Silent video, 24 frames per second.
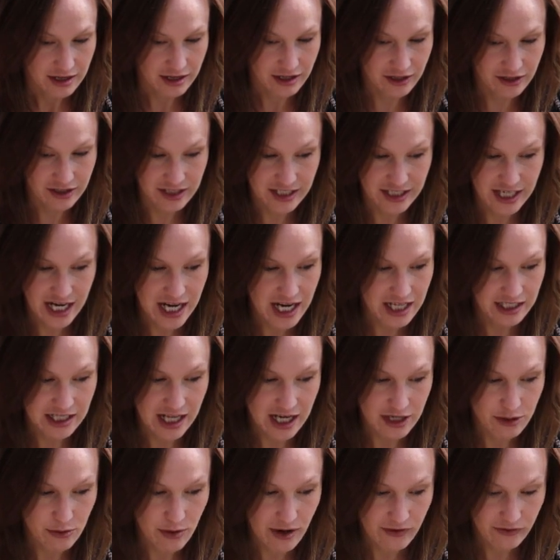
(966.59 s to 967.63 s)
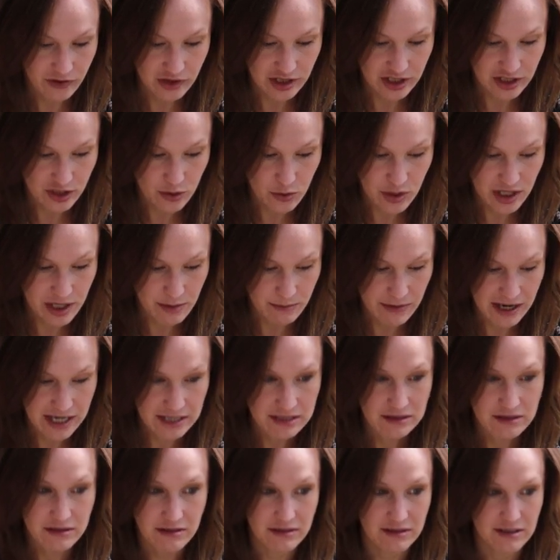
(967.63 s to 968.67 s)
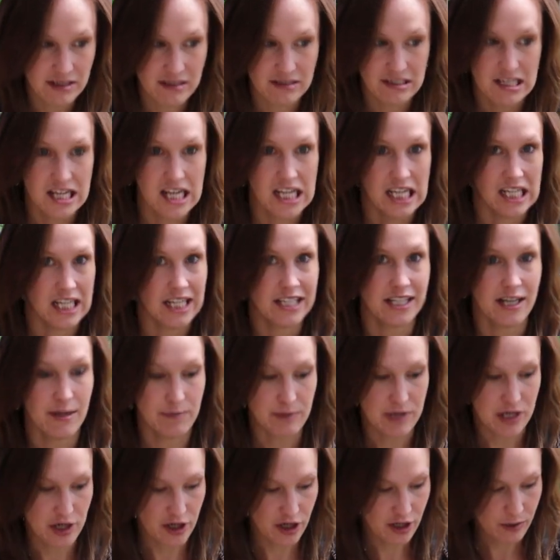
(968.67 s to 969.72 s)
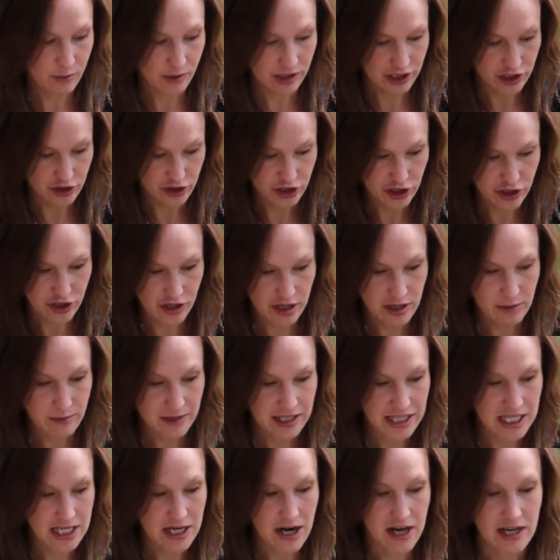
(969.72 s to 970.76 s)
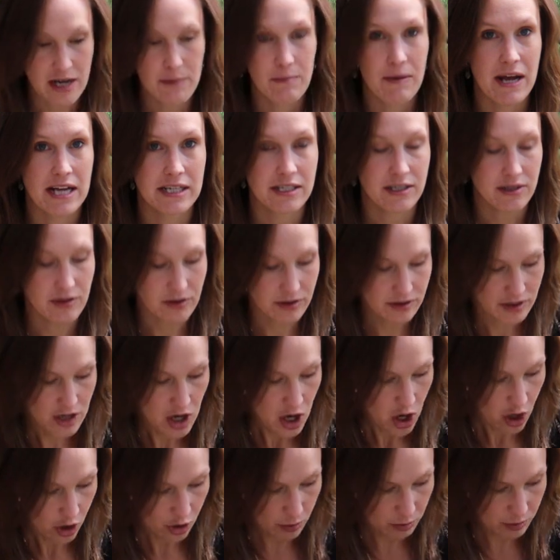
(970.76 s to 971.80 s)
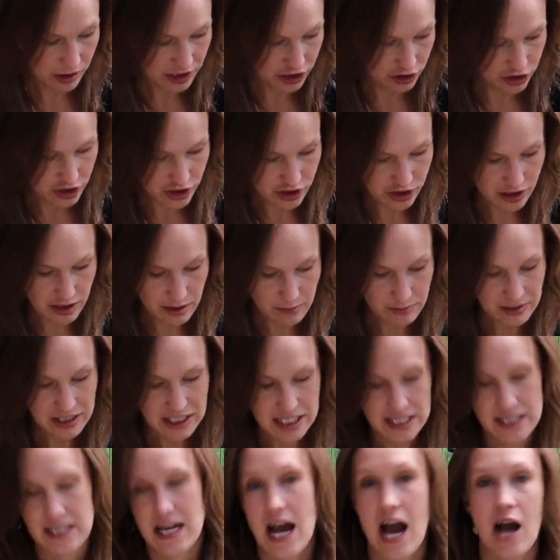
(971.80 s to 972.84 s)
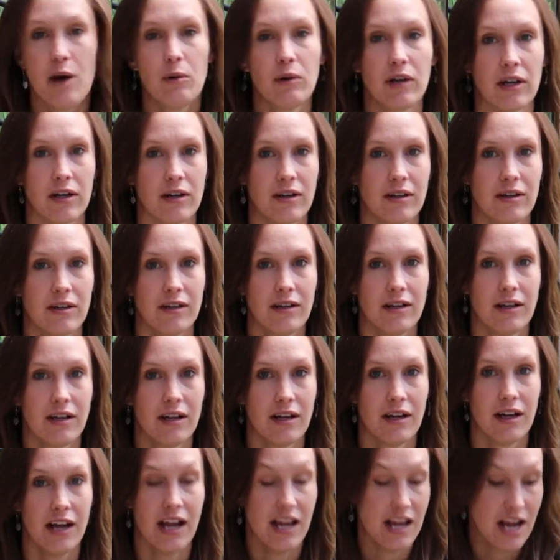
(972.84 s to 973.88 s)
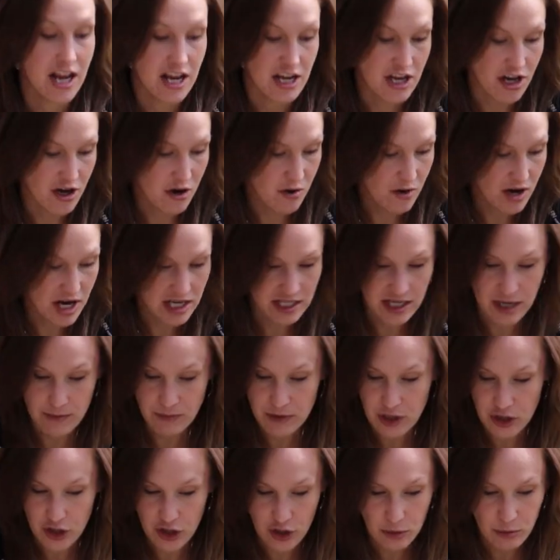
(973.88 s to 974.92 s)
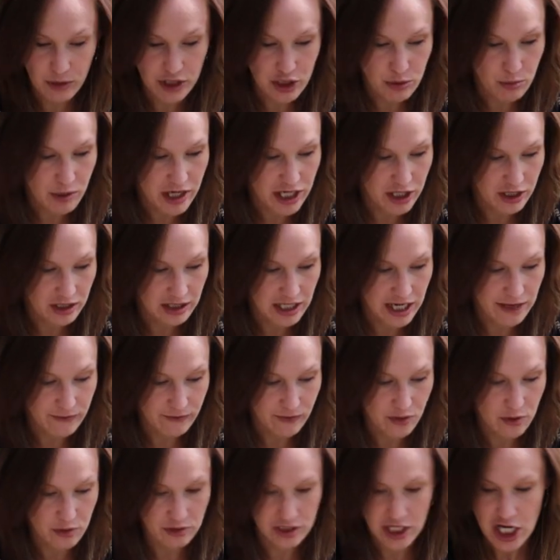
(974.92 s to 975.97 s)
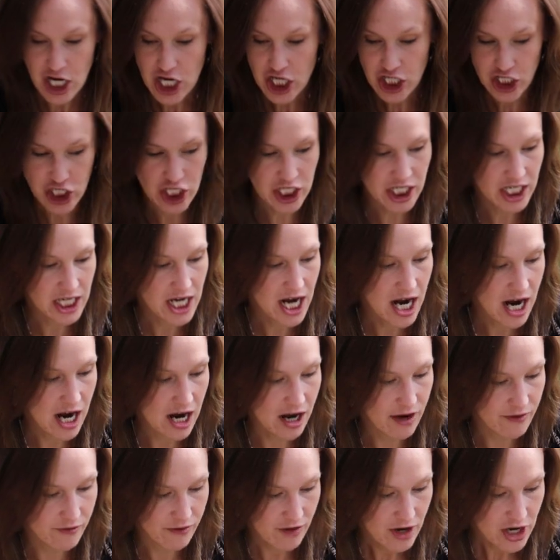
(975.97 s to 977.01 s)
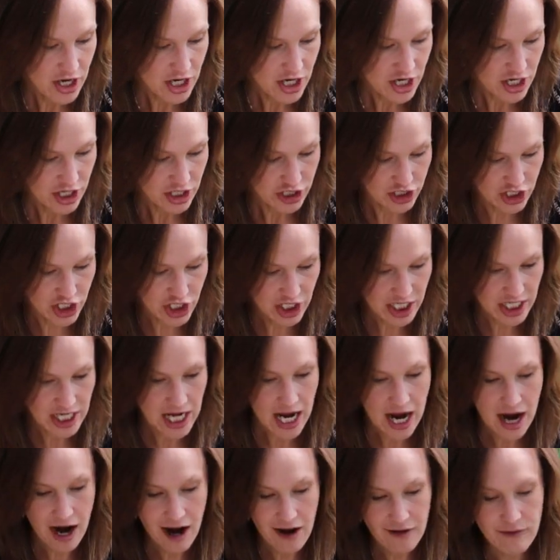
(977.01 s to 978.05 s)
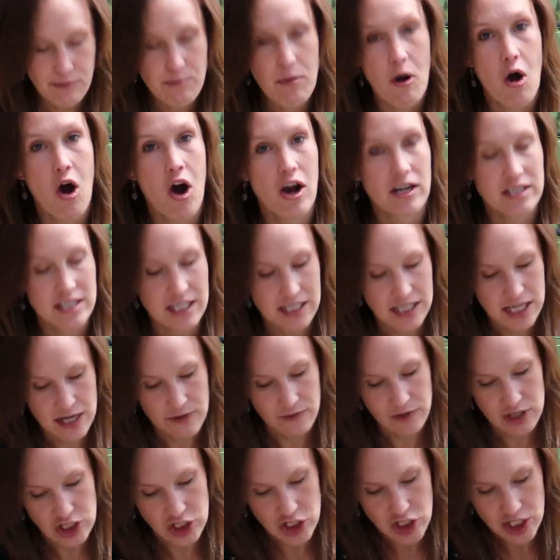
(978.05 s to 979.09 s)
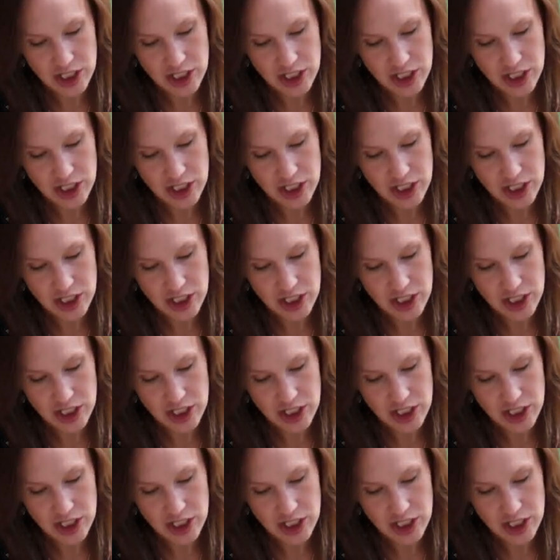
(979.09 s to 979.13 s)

They're saying that whoever this Queen of Pentacles is, it's up to her whether she's going to be the Nine of Pentacles or whether she's going to be this Tower. Eh, you know, it's up to her which way her life goes. She can have, she can have positivity.